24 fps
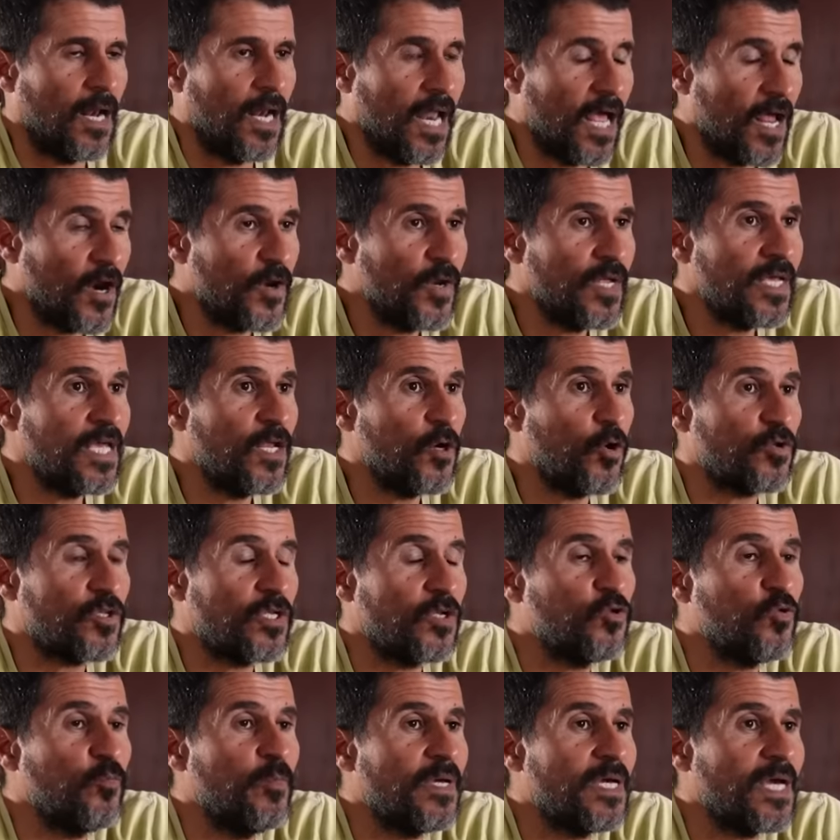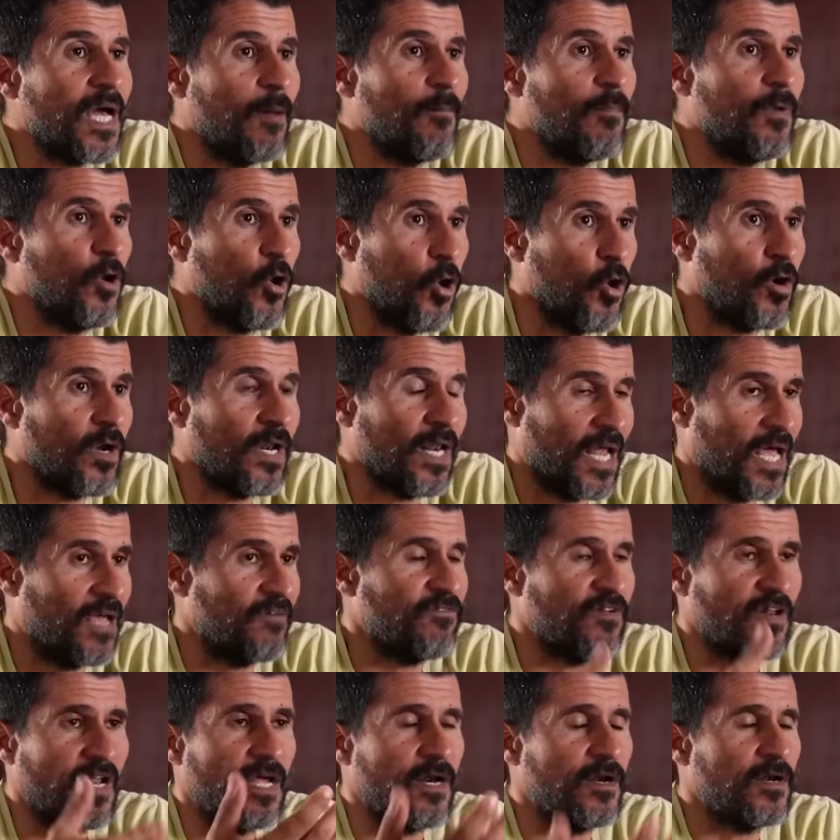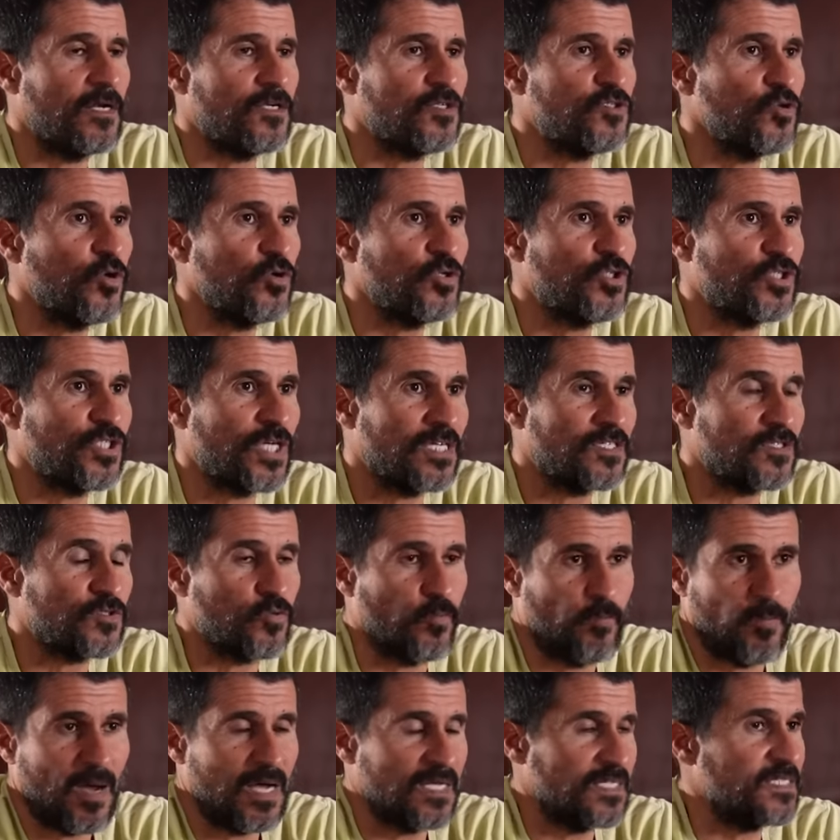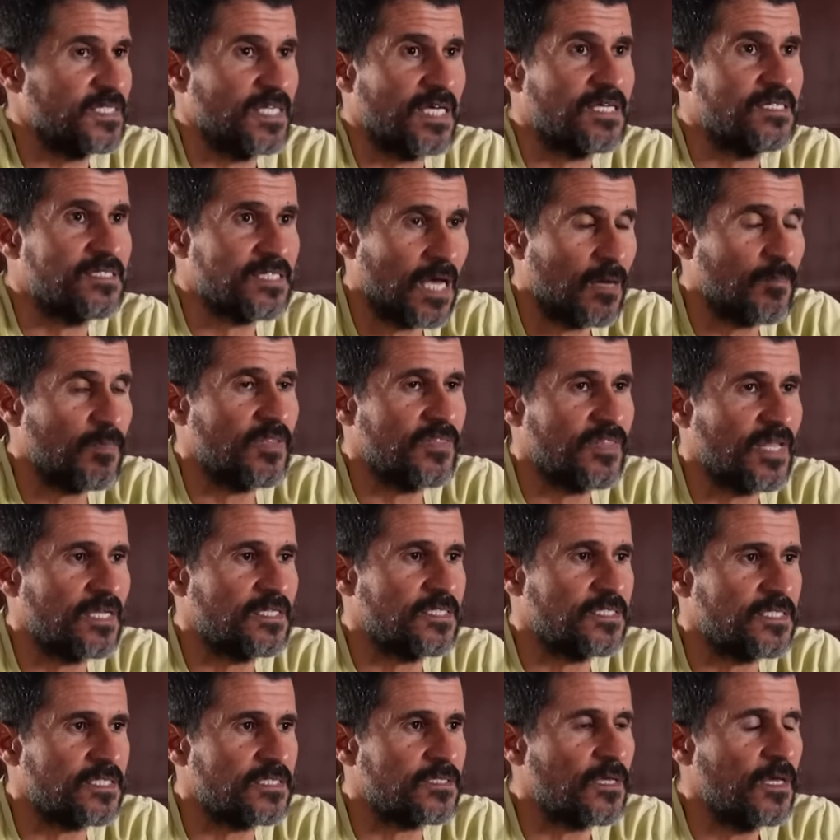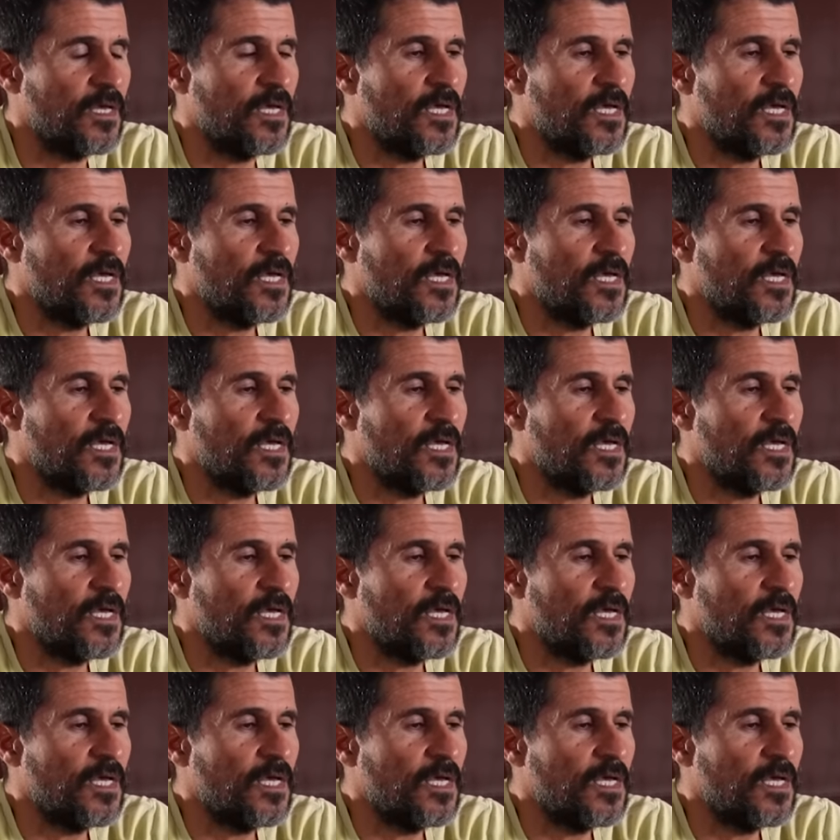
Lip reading: learning in order to become long-life learners, not just to pass the exam and that's it.